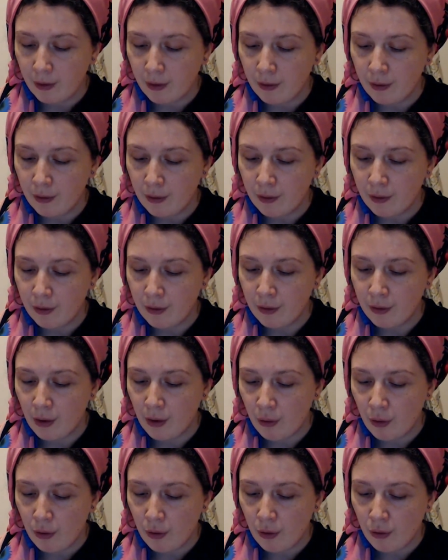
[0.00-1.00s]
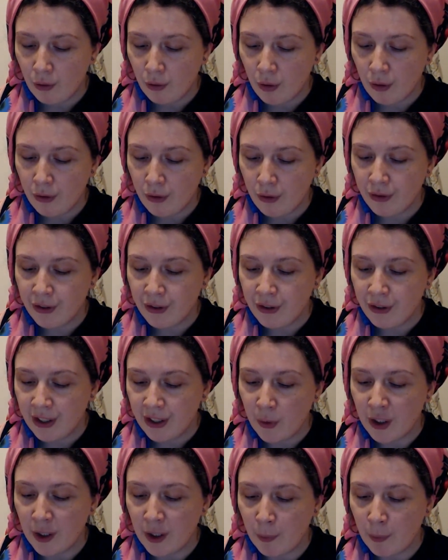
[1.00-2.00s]
So Gnosticism was a
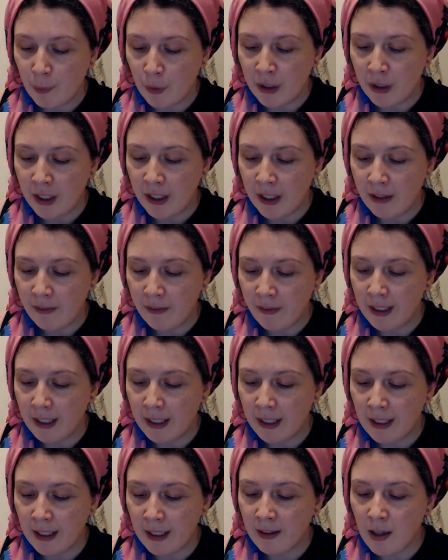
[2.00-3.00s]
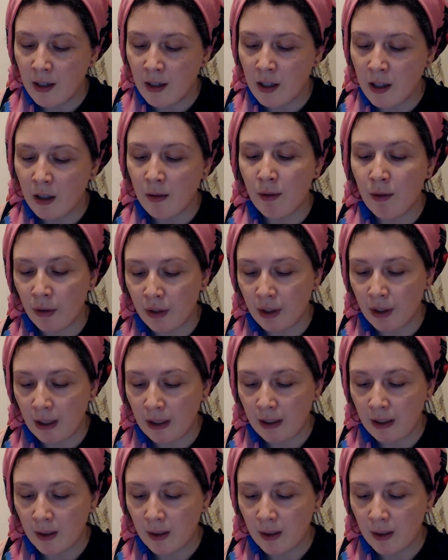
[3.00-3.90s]
body of ideas centered around gnosis,